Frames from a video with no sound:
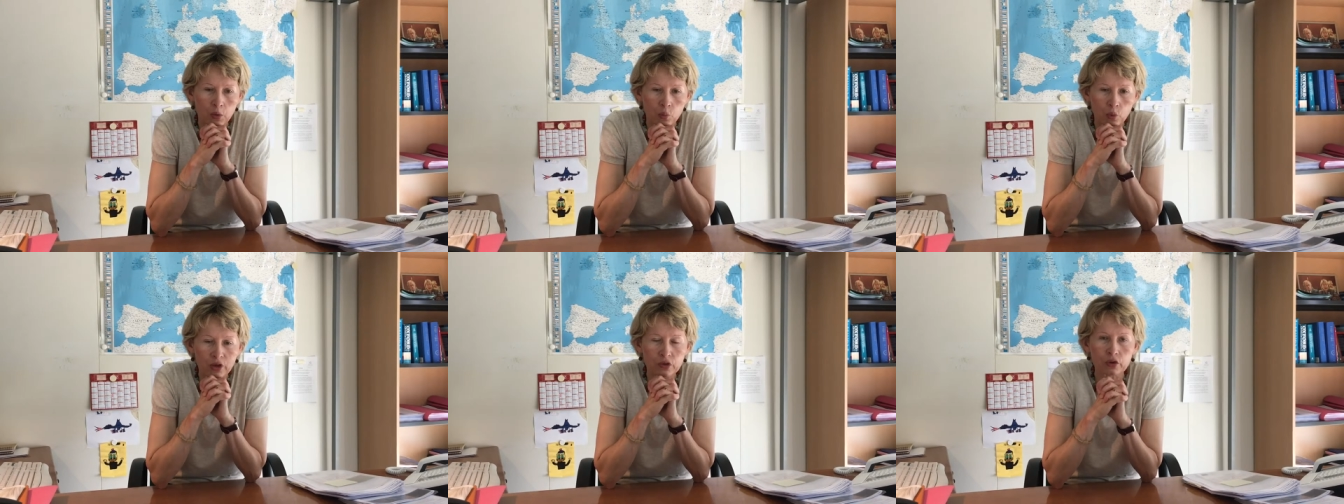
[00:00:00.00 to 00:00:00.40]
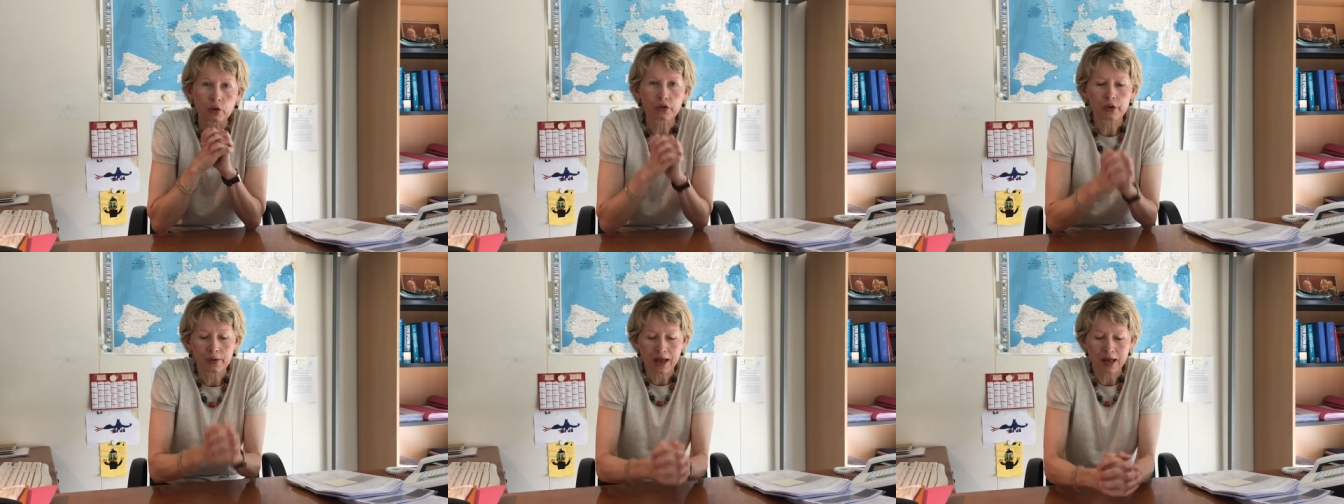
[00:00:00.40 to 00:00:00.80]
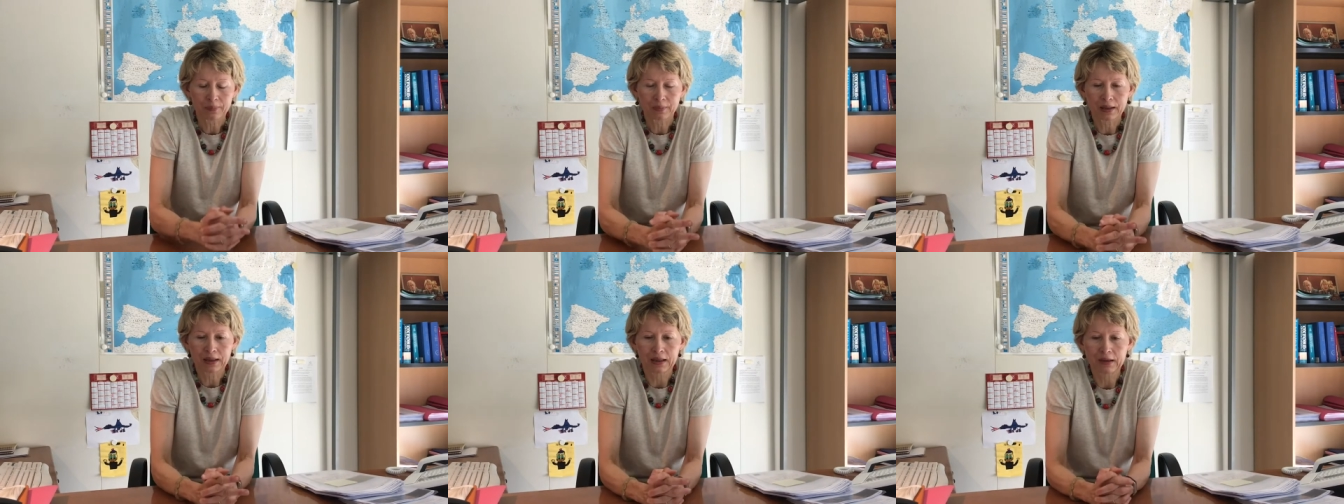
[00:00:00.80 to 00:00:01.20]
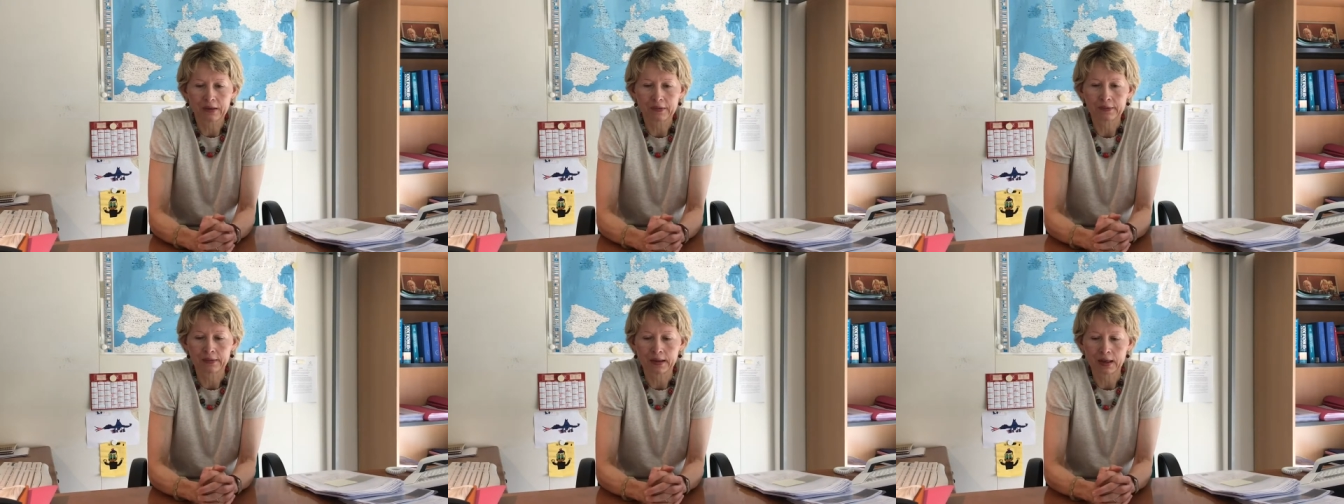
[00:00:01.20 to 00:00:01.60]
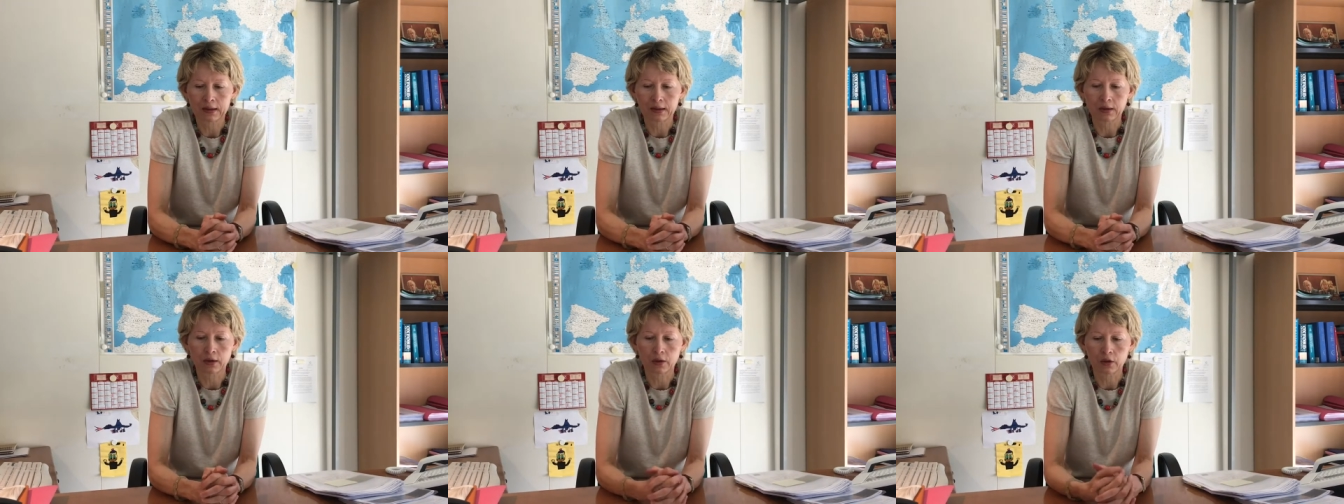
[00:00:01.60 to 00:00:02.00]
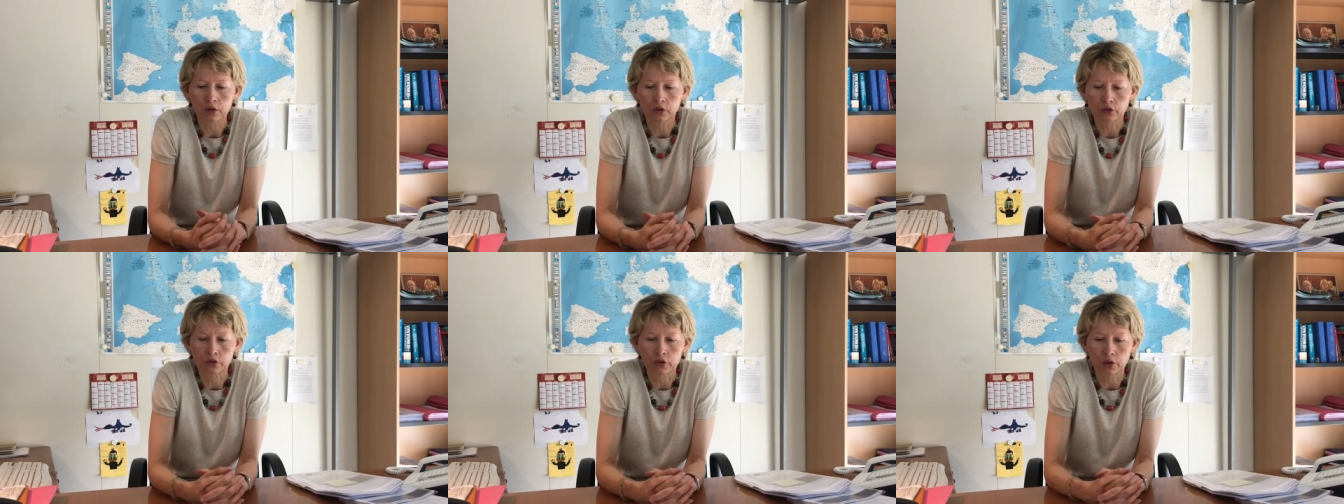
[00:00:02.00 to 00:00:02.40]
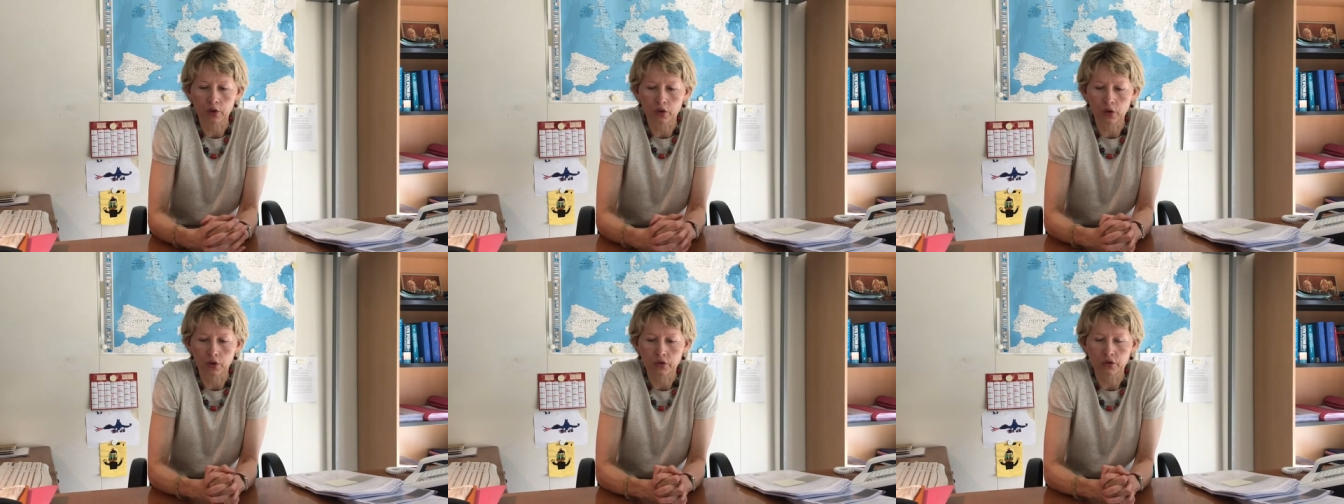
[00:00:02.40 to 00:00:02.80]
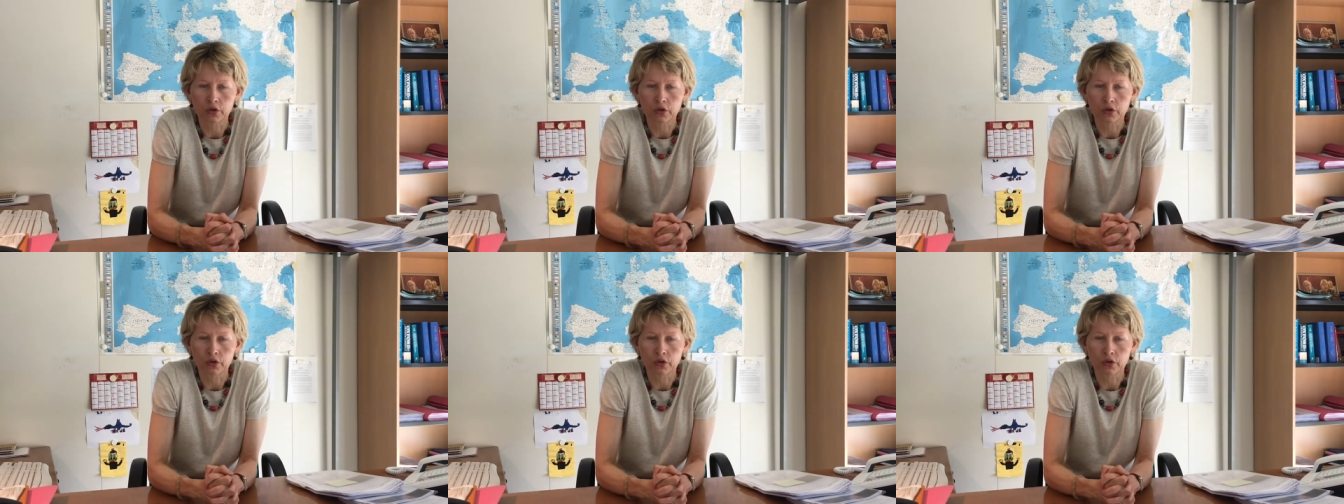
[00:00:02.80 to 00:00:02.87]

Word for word: What is also happening is that uh,